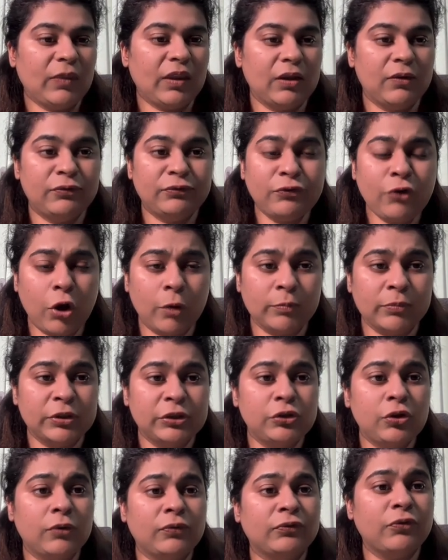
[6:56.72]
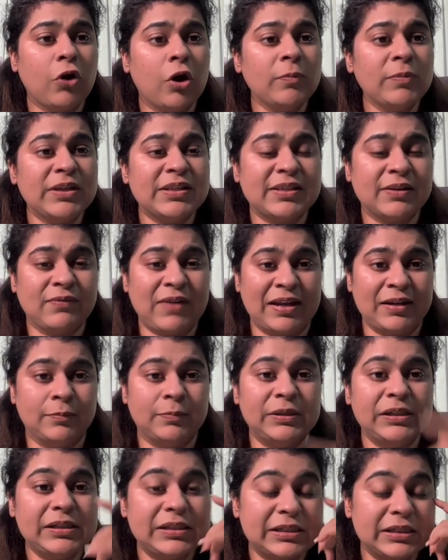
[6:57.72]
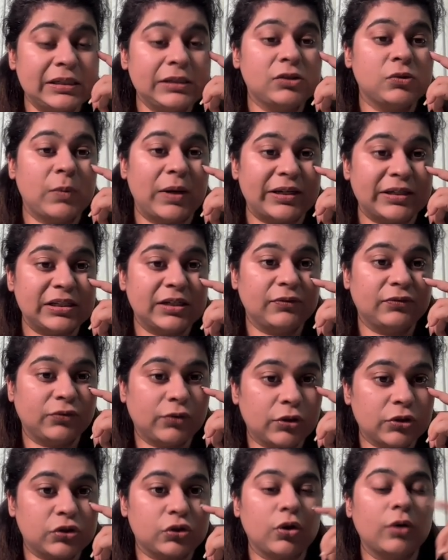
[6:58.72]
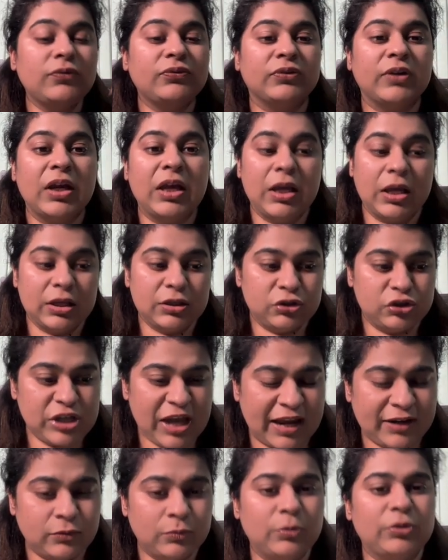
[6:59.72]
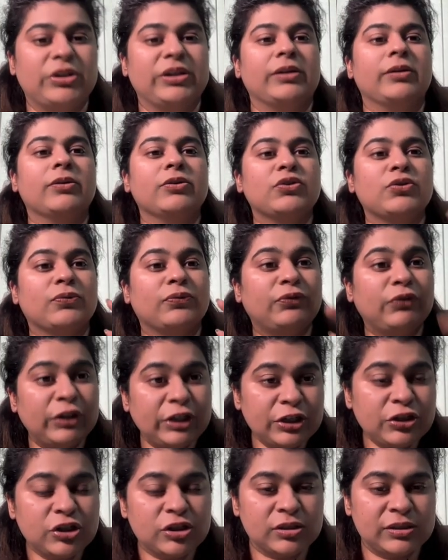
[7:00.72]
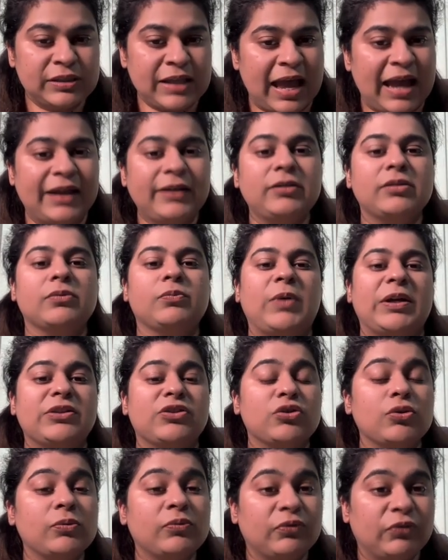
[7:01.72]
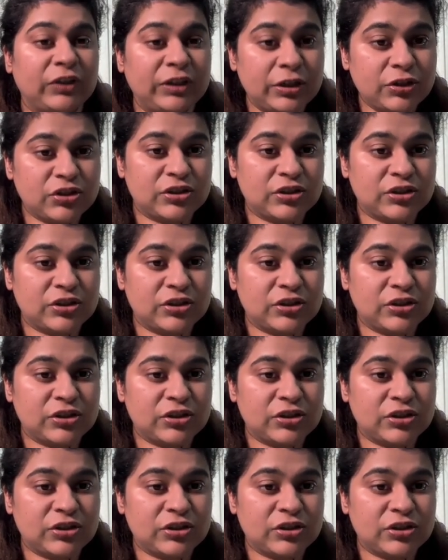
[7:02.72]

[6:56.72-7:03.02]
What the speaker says: form. Your form is available till 21st of January. So finish that. Once you finish